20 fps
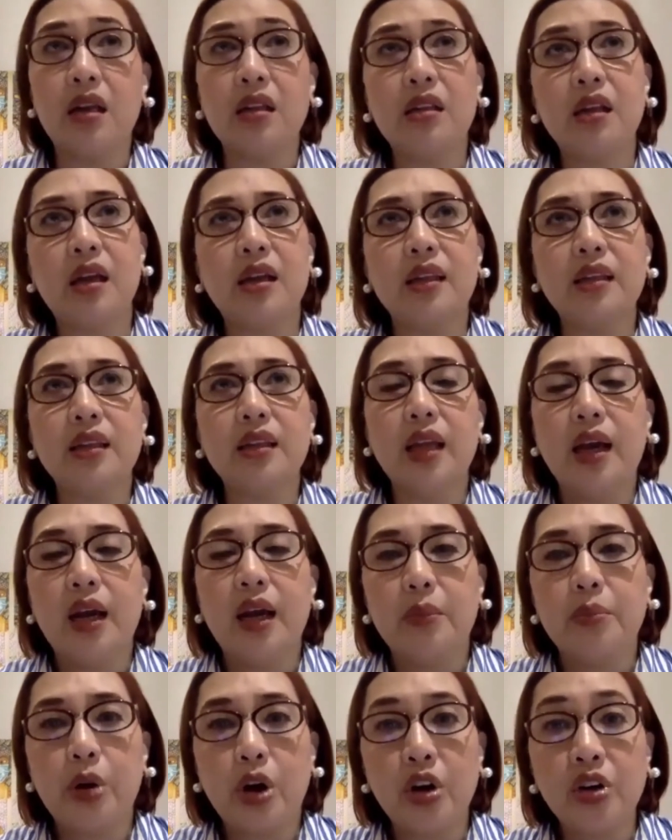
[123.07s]
that
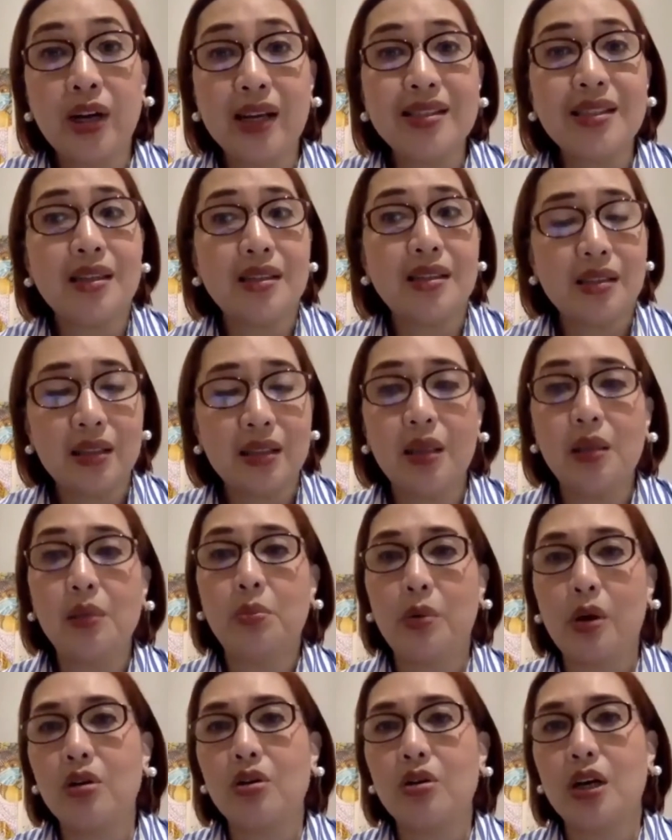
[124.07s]
progress is still
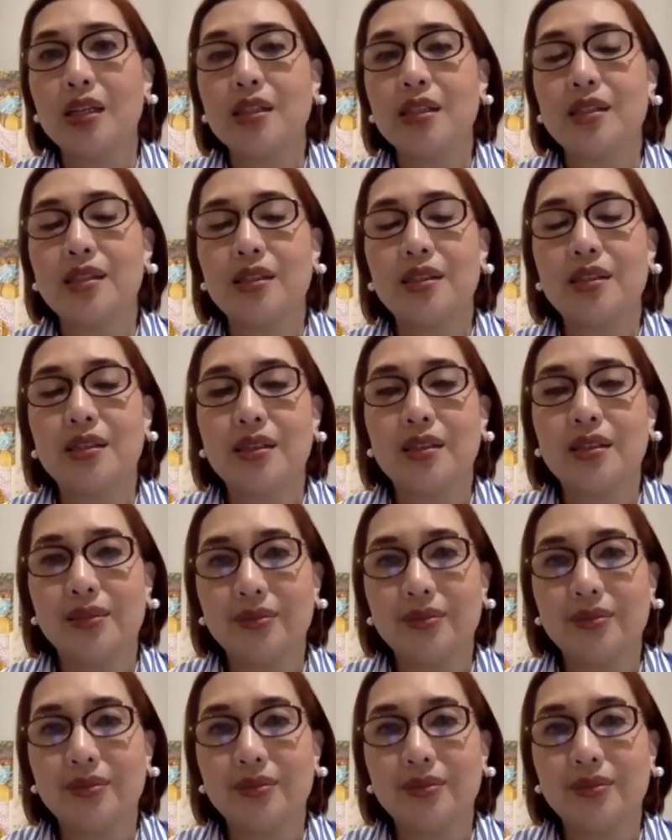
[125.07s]
progress.